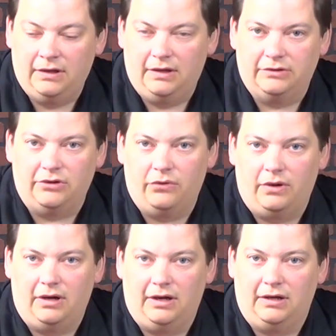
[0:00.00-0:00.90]
So
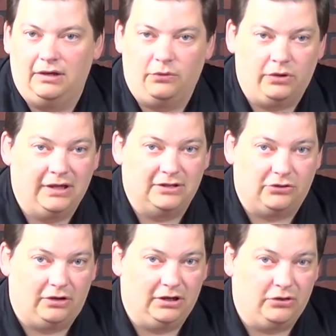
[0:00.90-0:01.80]
we're going to get
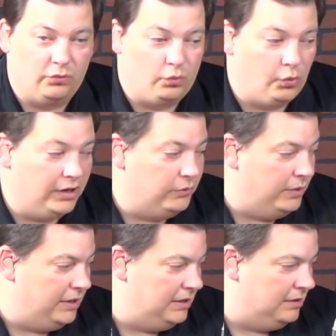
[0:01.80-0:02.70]
started right
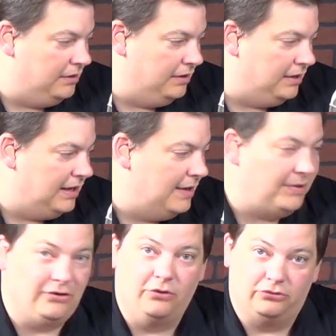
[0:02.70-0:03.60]
away, and I have my
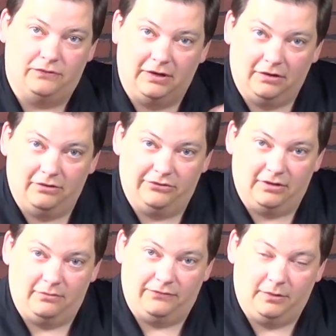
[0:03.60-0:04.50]
notes over here instead
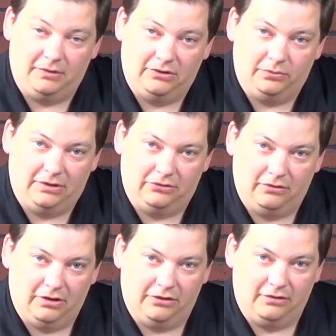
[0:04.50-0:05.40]
of in front of me this week, so
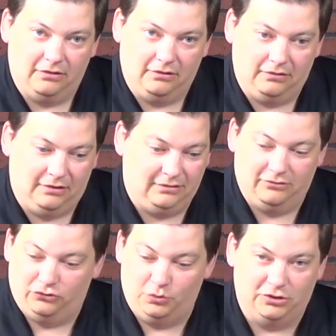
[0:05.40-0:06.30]
you have to, because
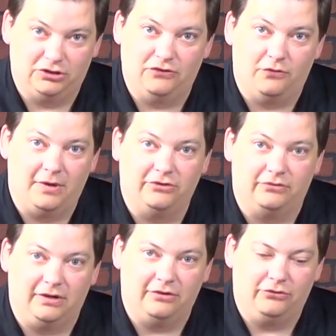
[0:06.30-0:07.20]
there's too much of a mess
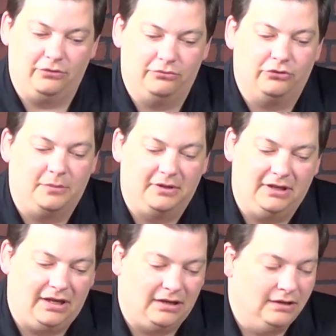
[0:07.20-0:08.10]
around, so sorry about
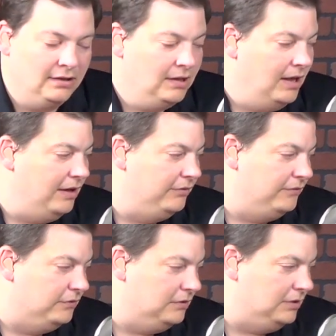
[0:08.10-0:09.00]
that.
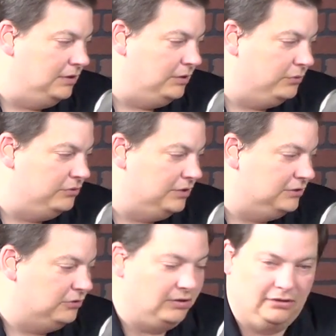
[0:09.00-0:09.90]
However, we're going to get
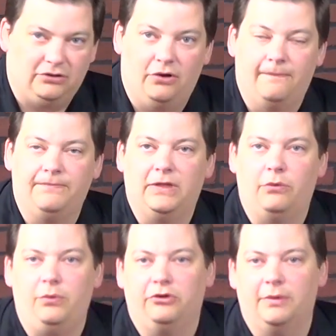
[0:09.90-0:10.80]
started. So
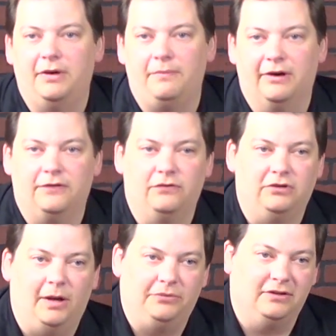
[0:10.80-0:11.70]
we want to talk about microphone
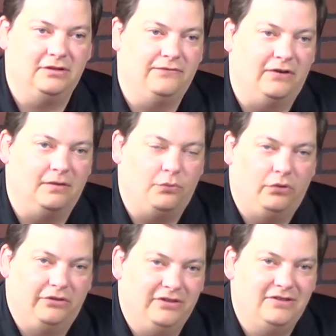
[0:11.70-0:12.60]
types, and this is very
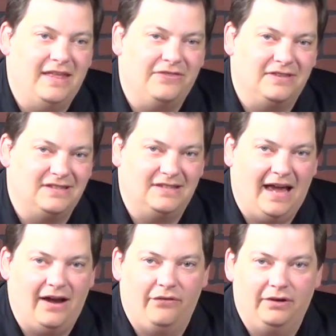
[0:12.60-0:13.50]
important. This is like the
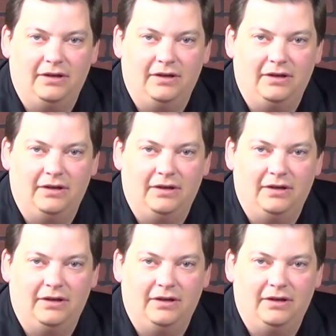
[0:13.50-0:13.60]
sound.